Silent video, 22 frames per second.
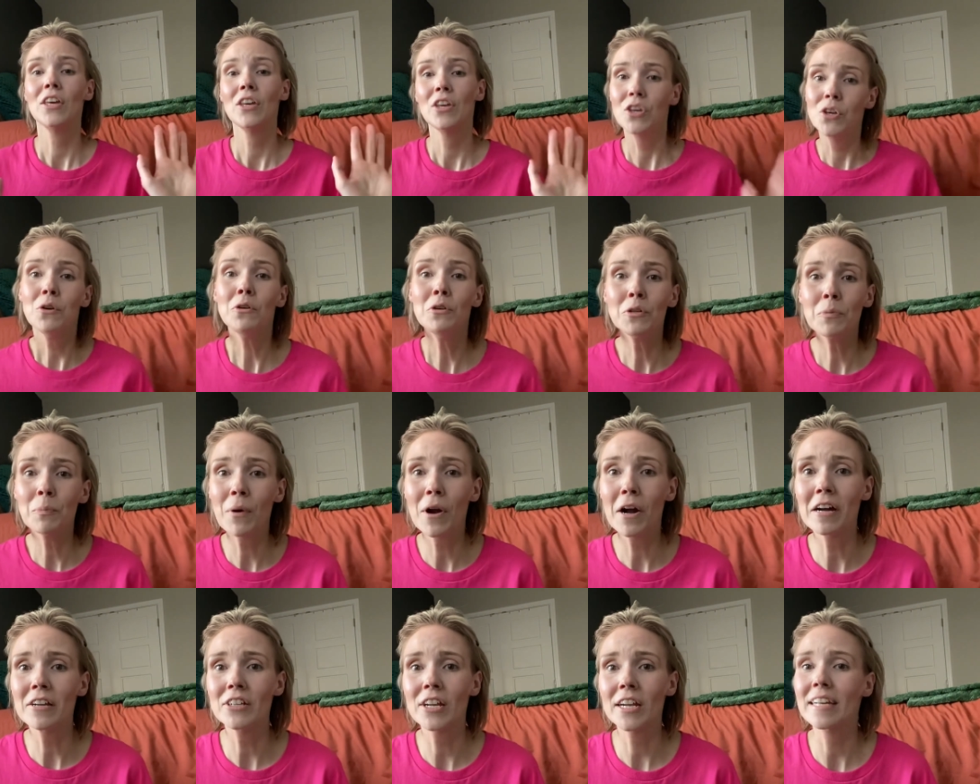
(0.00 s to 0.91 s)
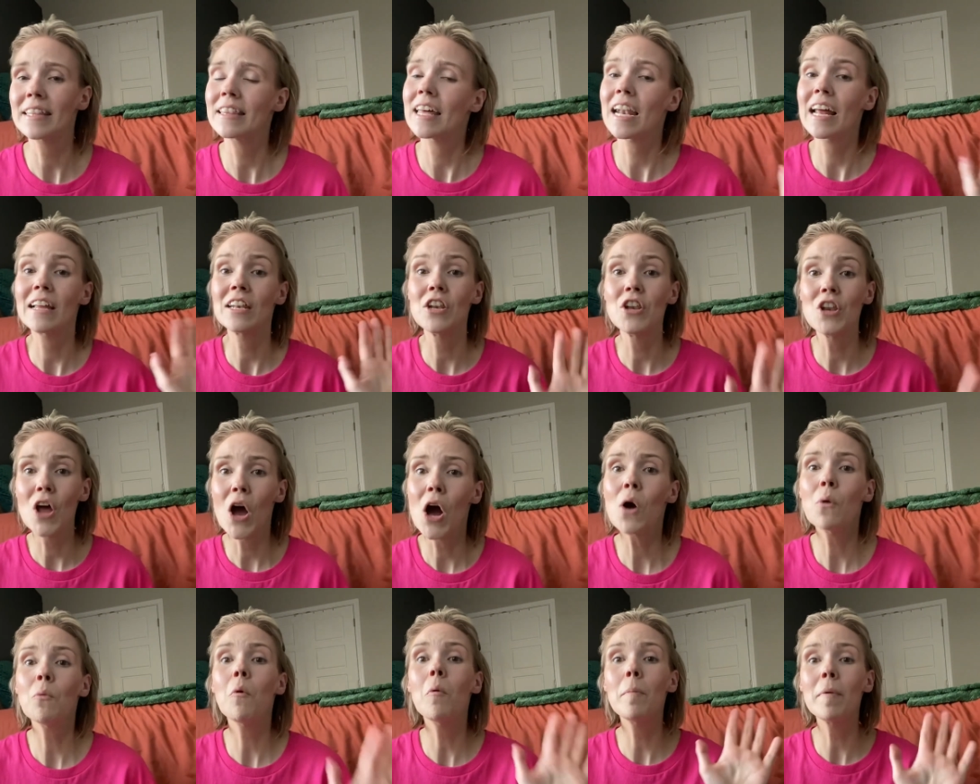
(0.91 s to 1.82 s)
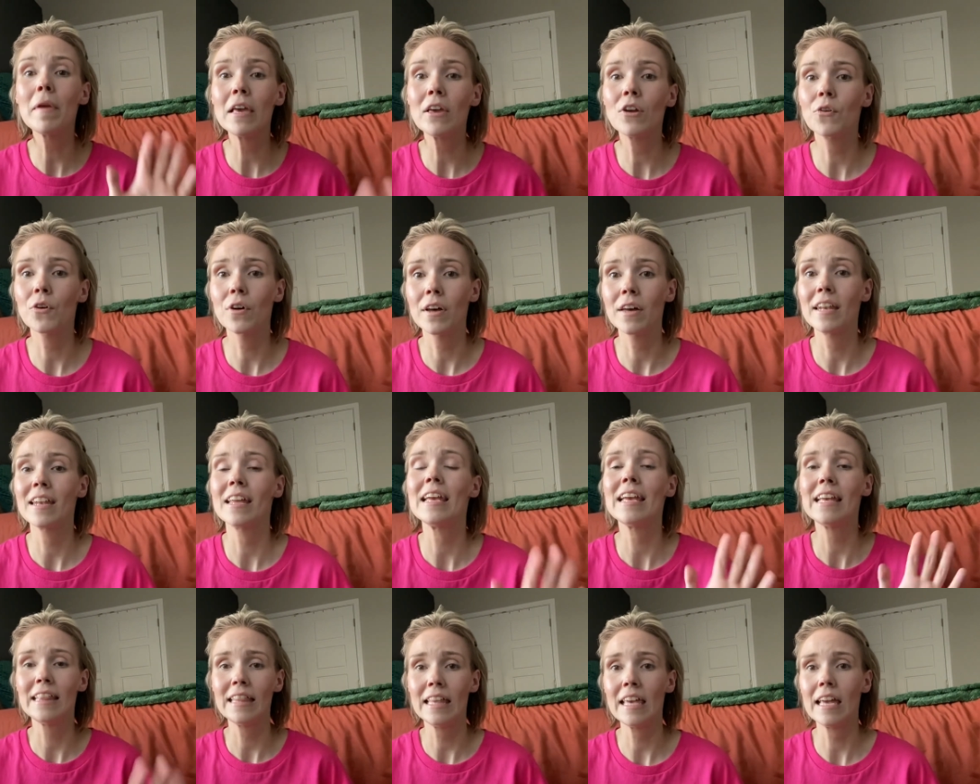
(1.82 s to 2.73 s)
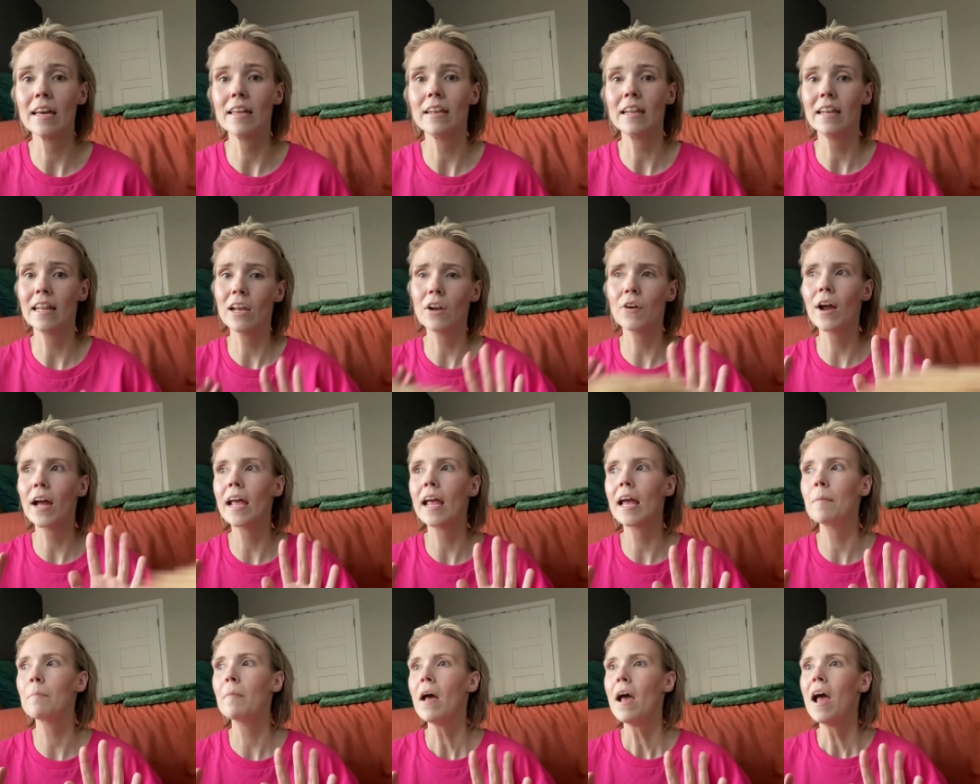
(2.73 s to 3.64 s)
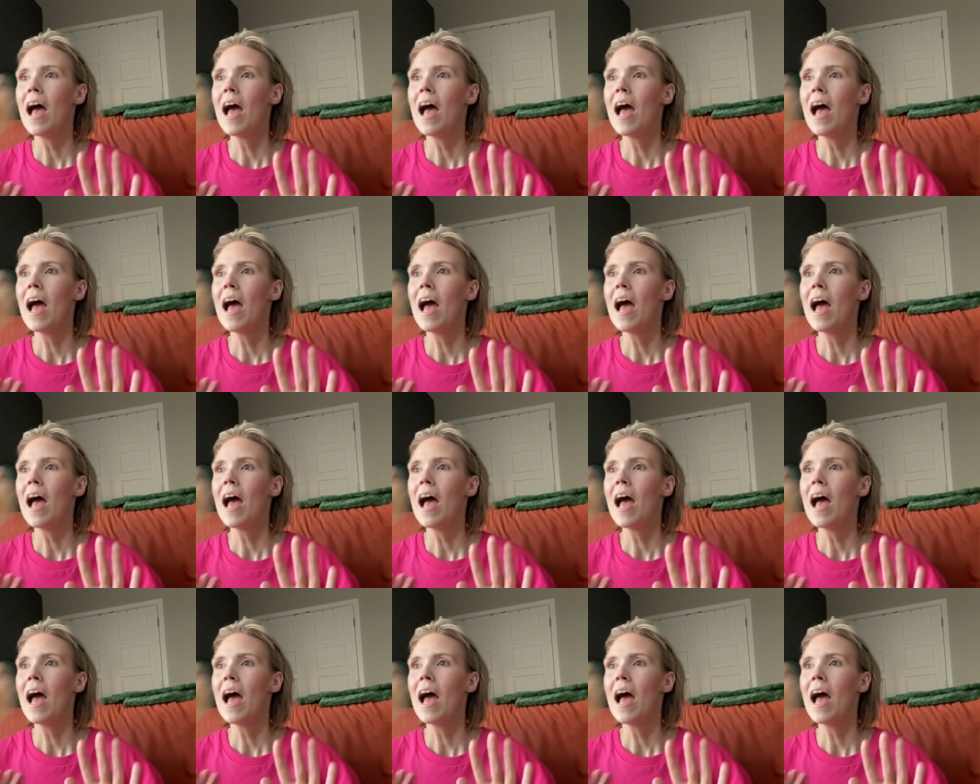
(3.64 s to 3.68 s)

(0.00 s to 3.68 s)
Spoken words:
huge project that I know will be good in the end. And here I am.